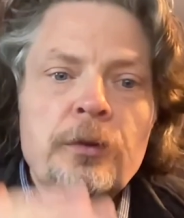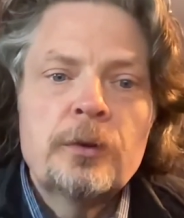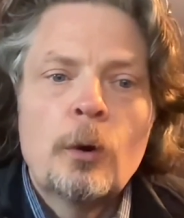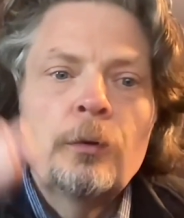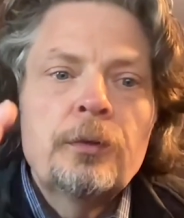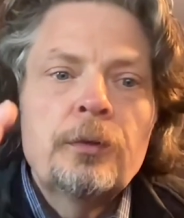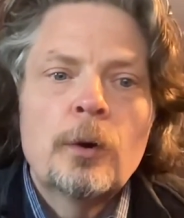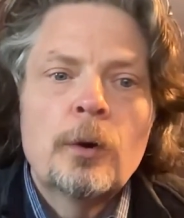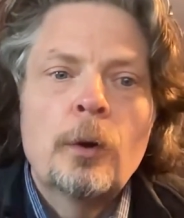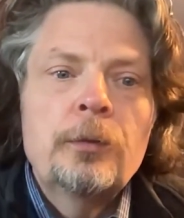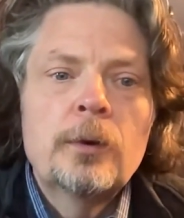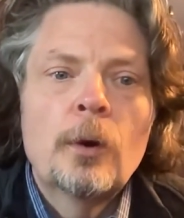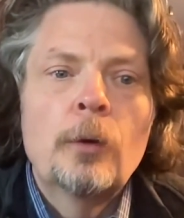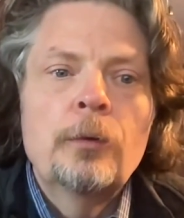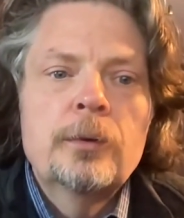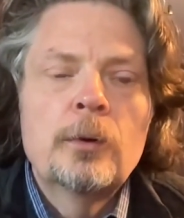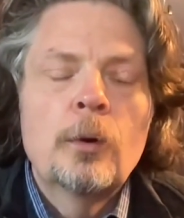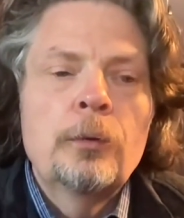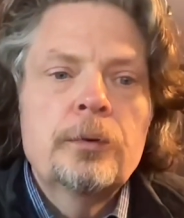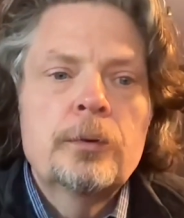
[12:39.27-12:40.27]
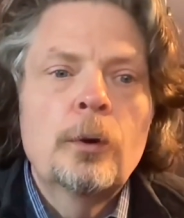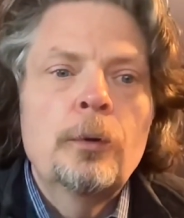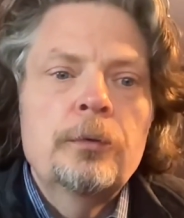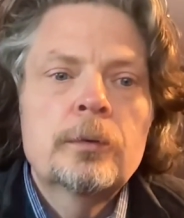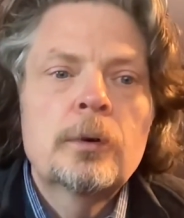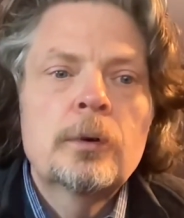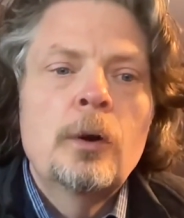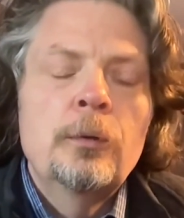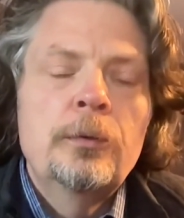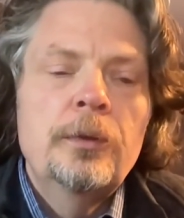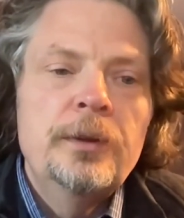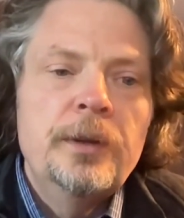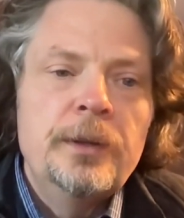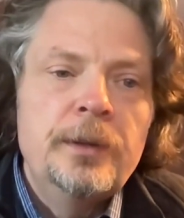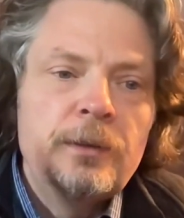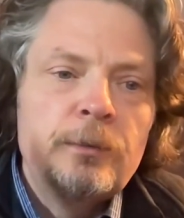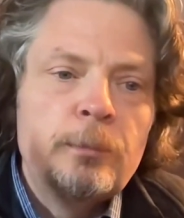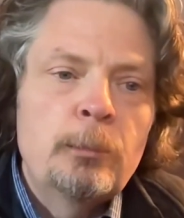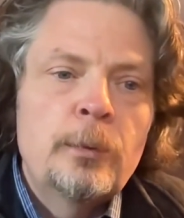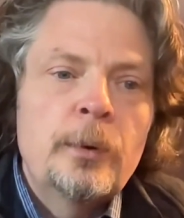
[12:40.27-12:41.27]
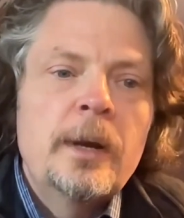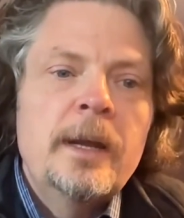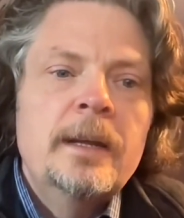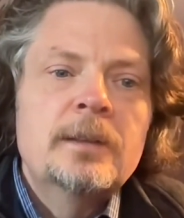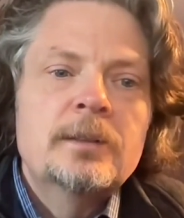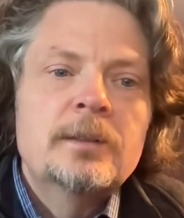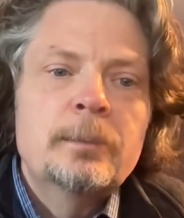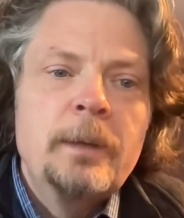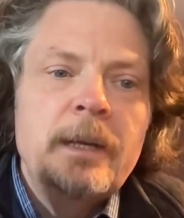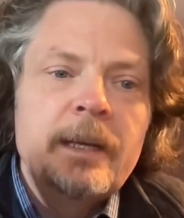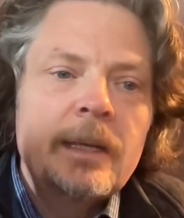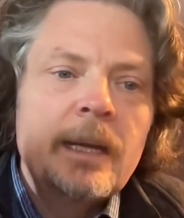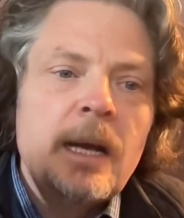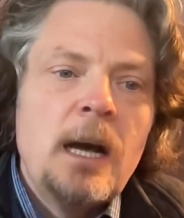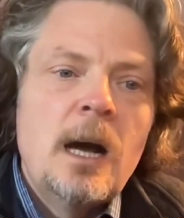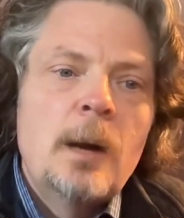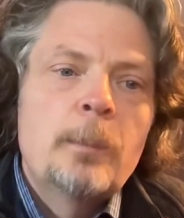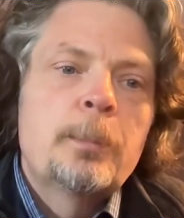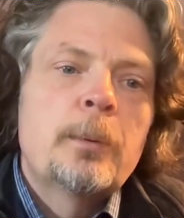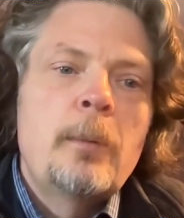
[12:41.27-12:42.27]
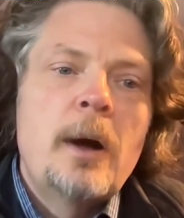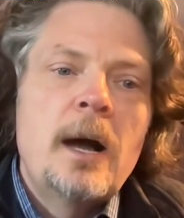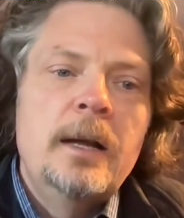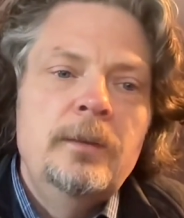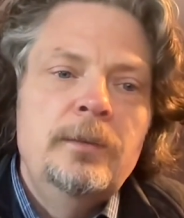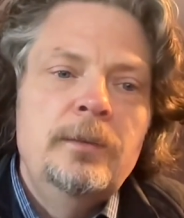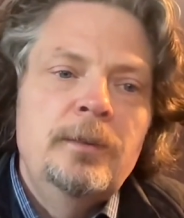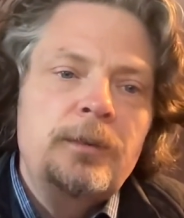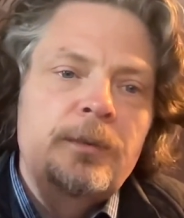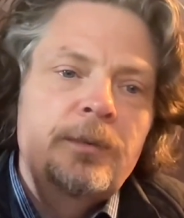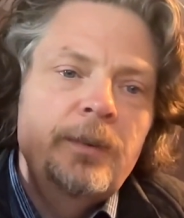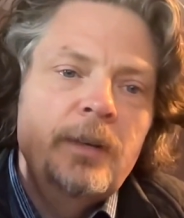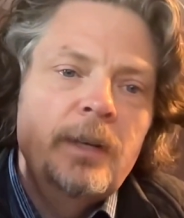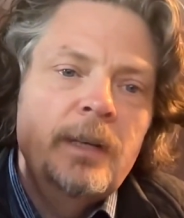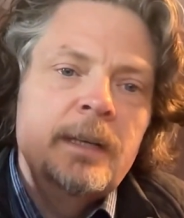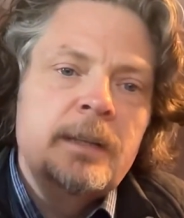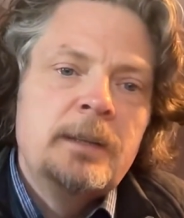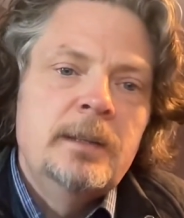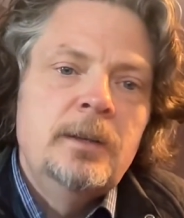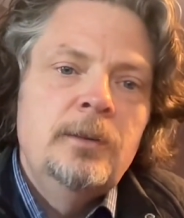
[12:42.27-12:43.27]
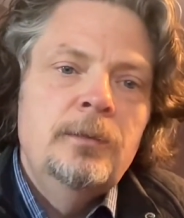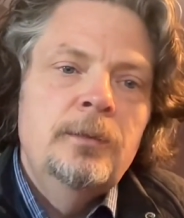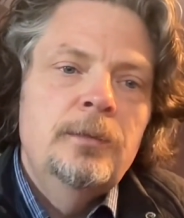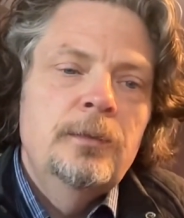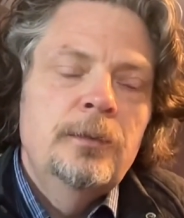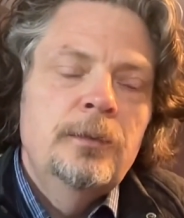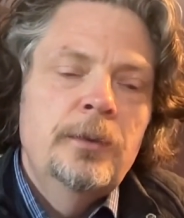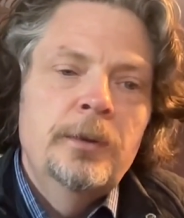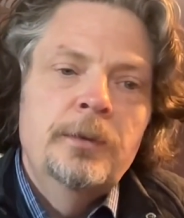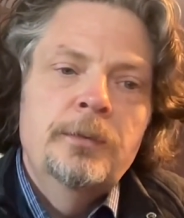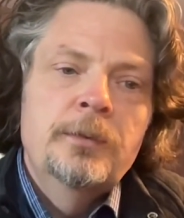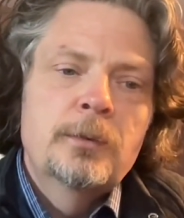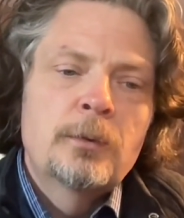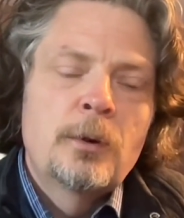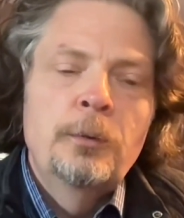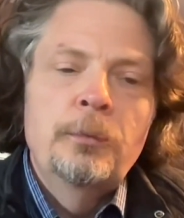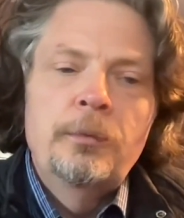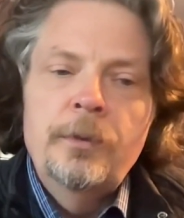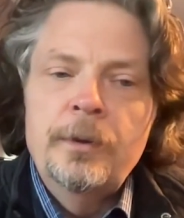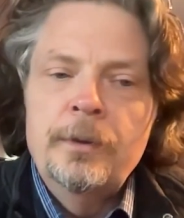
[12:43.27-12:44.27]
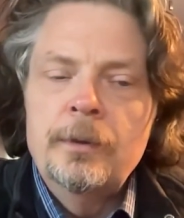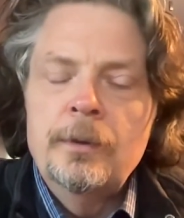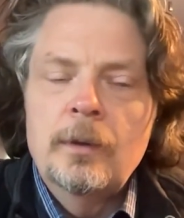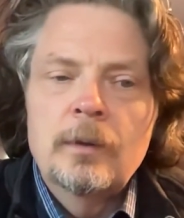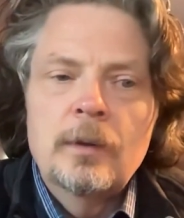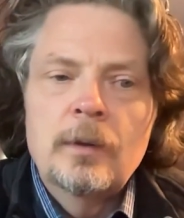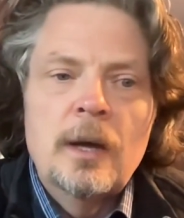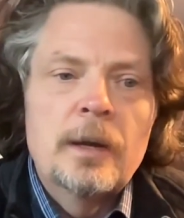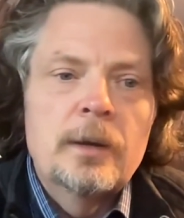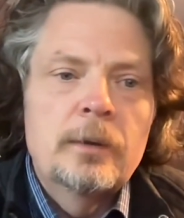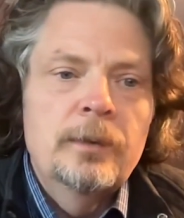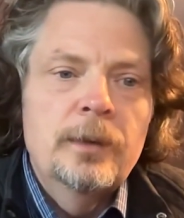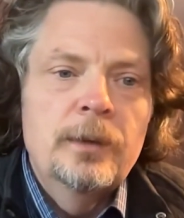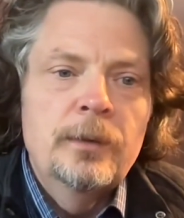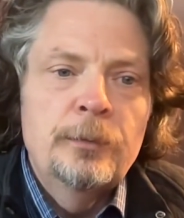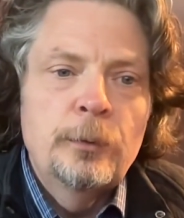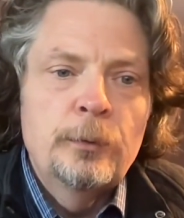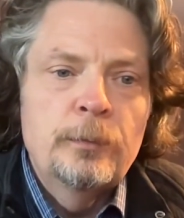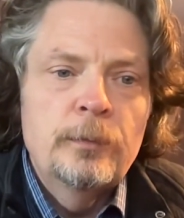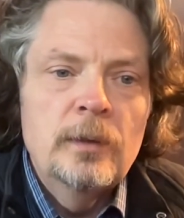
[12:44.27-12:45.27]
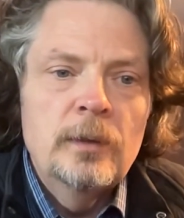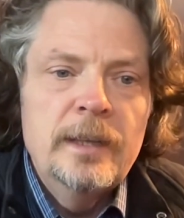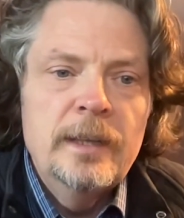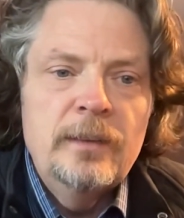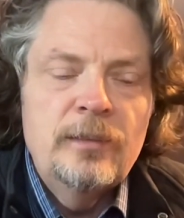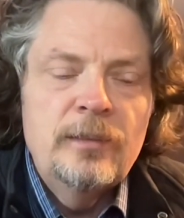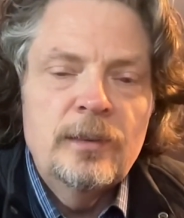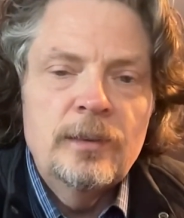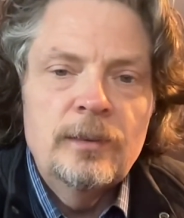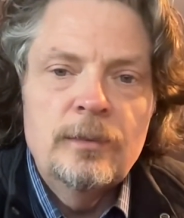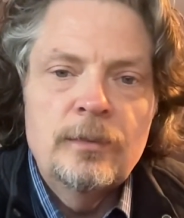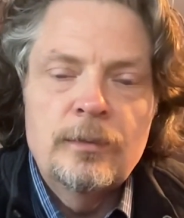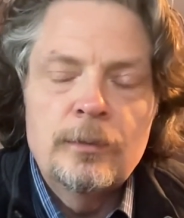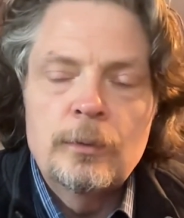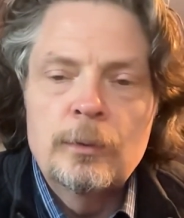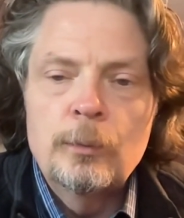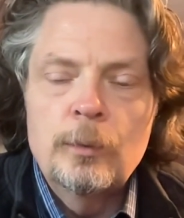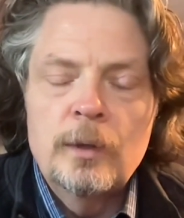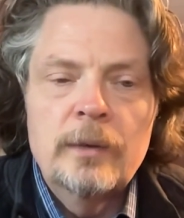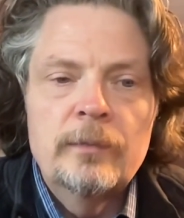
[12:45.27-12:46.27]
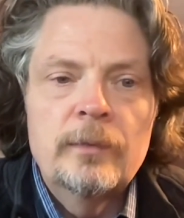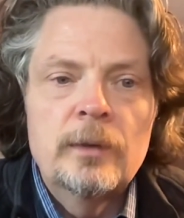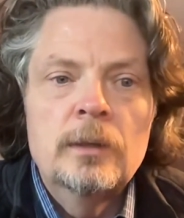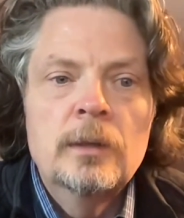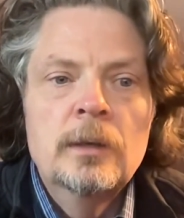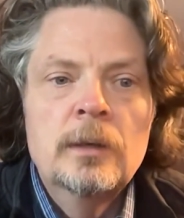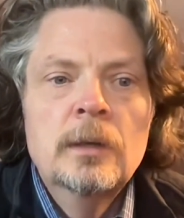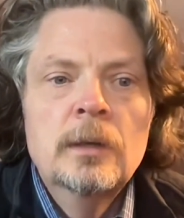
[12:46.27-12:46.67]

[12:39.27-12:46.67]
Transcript: And then these brands make compromises to get this growth. And a lot of it is over leases or whatever,